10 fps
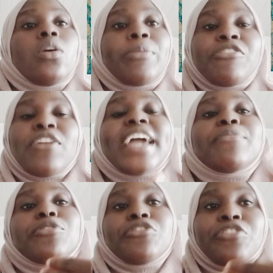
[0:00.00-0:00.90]
Before I
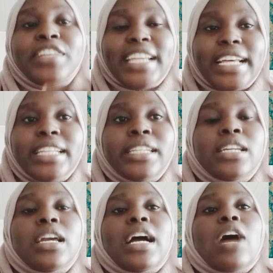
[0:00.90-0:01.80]
move further,
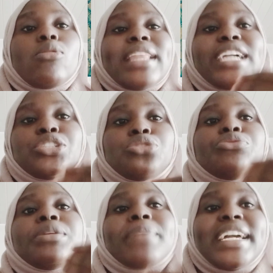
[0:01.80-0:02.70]
I would like to
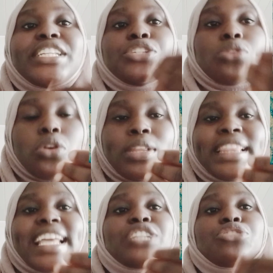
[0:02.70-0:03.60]
remind you
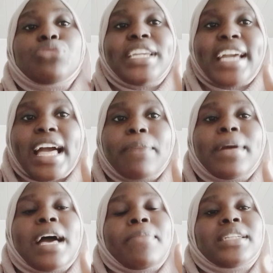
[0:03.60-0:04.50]
all, let's recap
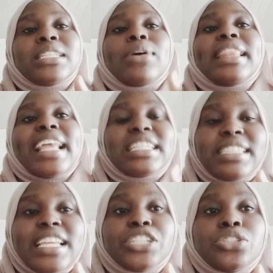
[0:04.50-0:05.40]
about our last
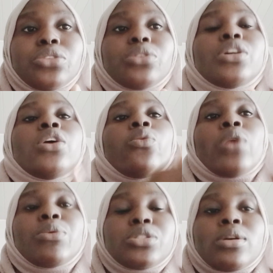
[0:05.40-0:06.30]
lecture
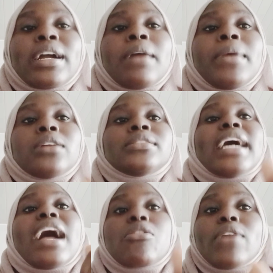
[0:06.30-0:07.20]
where we talk about
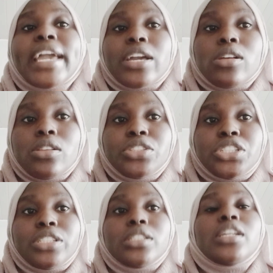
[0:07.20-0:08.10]

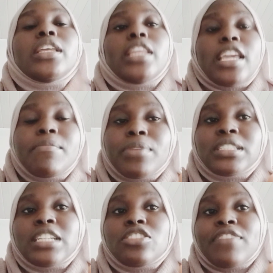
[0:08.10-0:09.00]
agroecology, the
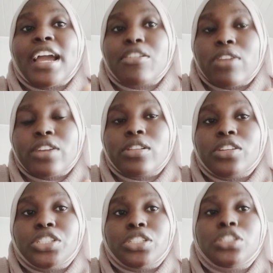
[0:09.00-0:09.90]
importance of
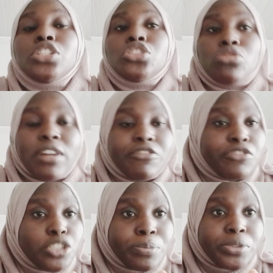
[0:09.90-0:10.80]
agroecology to our
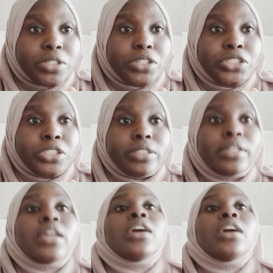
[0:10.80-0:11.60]
food production.